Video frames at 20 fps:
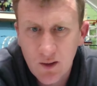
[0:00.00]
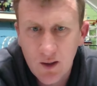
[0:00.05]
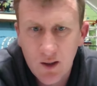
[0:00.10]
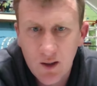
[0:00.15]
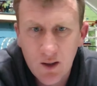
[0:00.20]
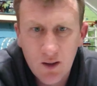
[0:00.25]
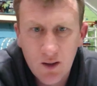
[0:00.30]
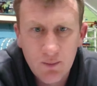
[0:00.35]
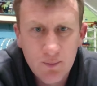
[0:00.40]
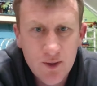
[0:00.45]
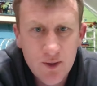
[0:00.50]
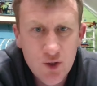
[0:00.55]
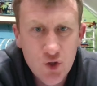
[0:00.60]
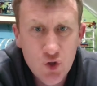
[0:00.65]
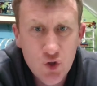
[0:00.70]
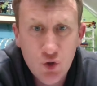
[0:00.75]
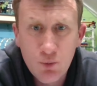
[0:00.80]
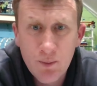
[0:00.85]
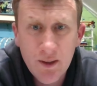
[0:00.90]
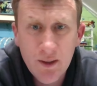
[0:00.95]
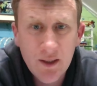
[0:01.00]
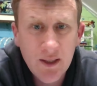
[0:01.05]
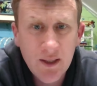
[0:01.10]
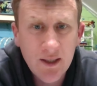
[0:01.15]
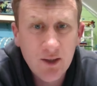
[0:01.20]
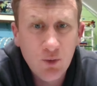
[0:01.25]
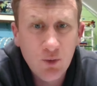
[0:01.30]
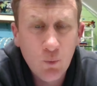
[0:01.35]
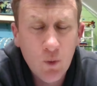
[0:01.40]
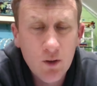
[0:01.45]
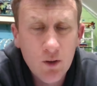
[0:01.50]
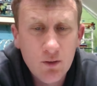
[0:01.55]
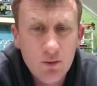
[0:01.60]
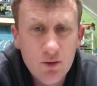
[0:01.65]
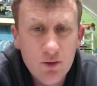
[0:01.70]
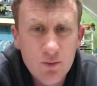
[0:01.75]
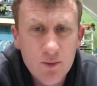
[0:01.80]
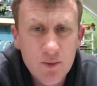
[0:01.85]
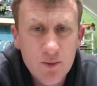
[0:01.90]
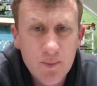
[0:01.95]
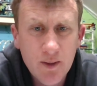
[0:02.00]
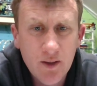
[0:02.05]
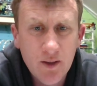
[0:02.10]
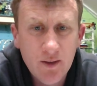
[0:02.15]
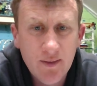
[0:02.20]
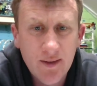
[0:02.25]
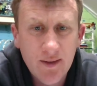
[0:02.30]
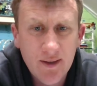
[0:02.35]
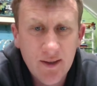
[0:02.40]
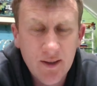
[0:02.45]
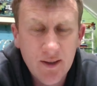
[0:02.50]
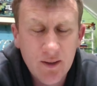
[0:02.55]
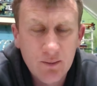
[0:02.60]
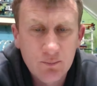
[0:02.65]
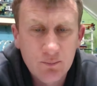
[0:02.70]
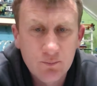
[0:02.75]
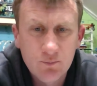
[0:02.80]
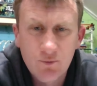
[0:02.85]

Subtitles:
I'm assuming Lego Worlds must be like their